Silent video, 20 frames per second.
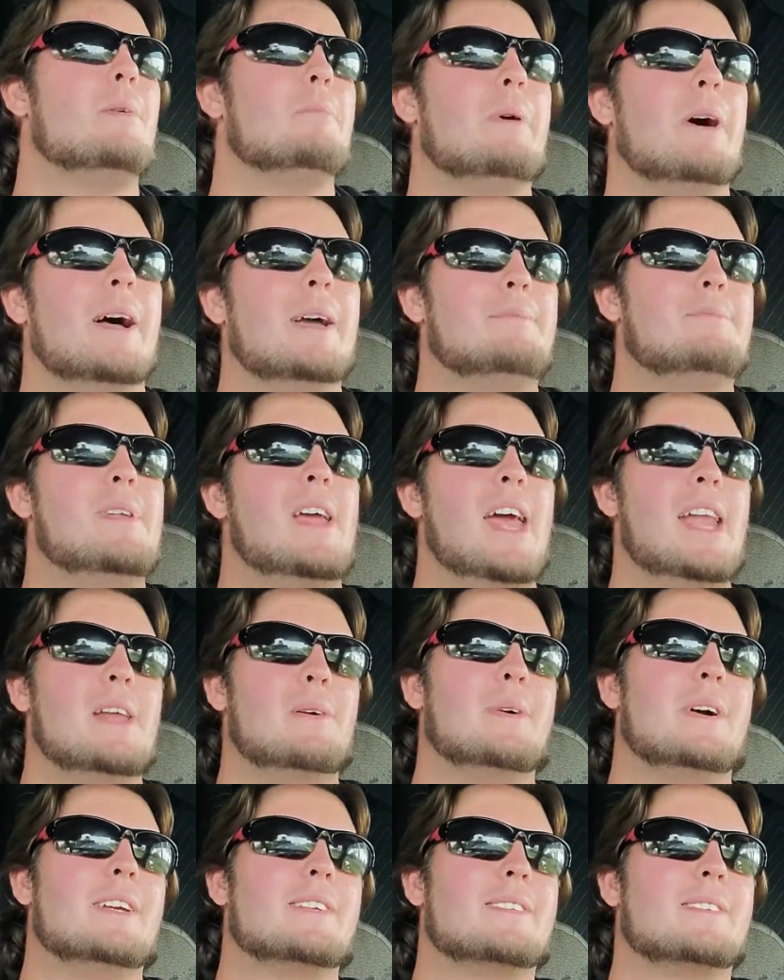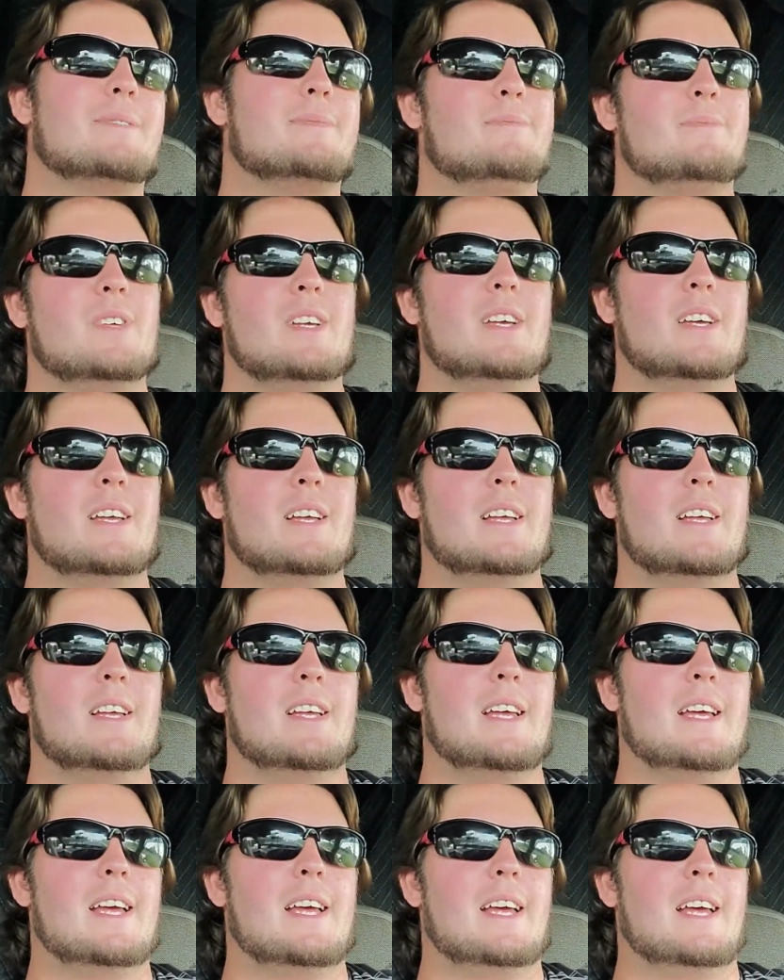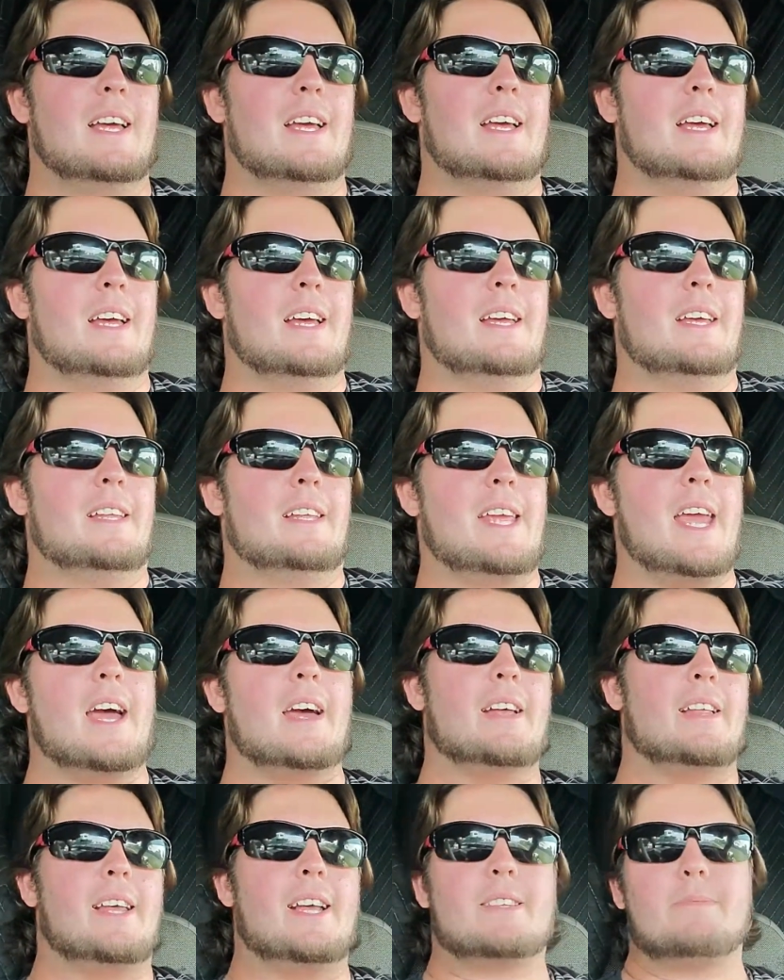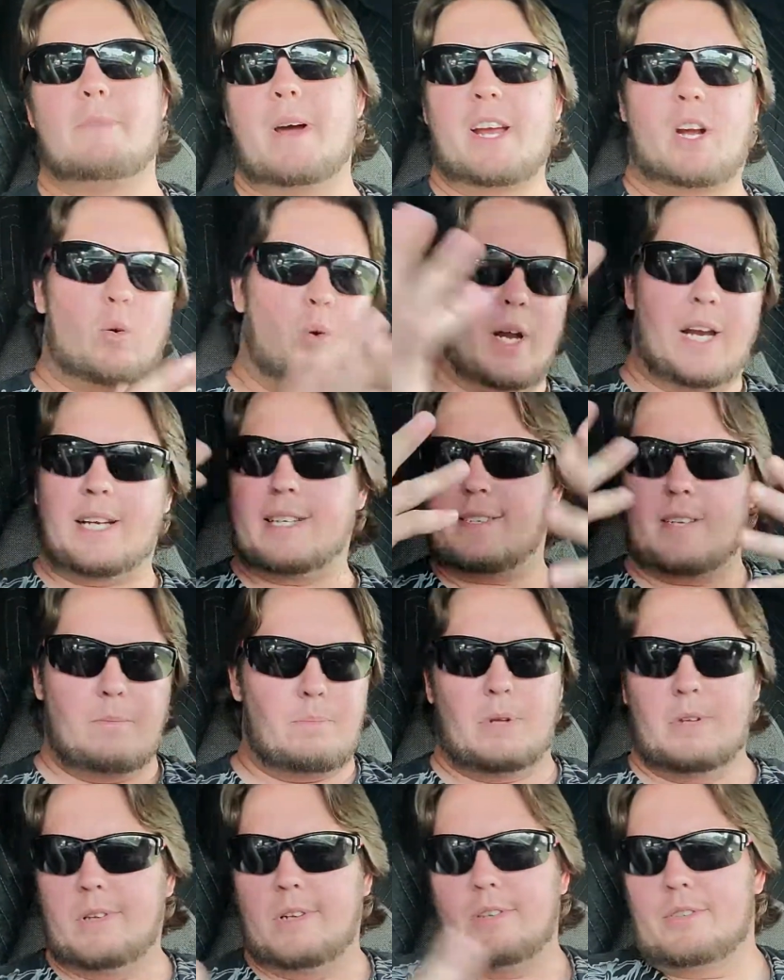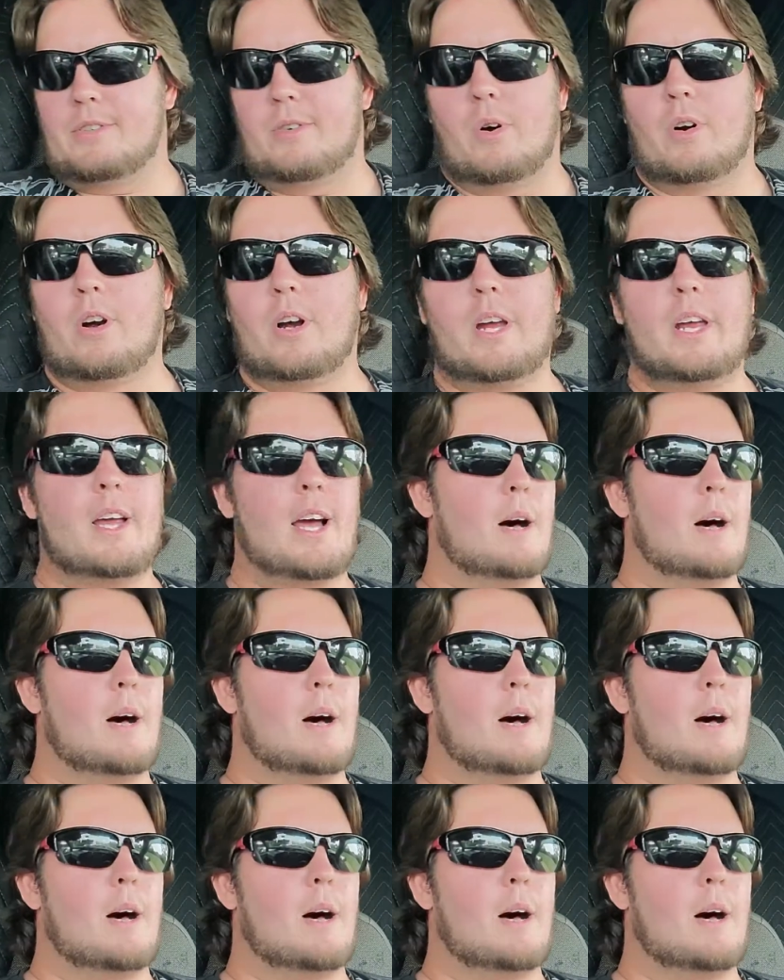But anyways, yeah, that's my quick, simple little story.